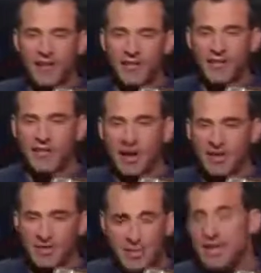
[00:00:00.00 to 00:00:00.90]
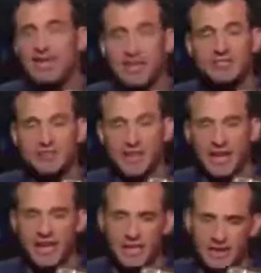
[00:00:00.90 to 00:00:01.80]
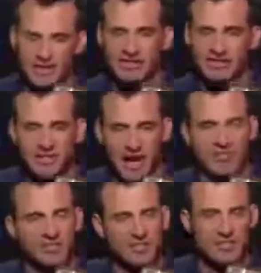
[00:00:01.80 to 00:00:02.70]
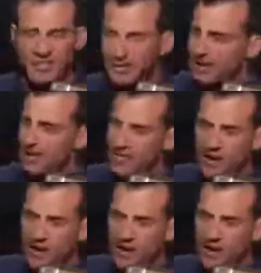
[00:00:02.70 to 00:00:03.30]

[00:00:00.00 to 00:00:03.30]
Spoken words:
To me, yesterday, in addition to obviously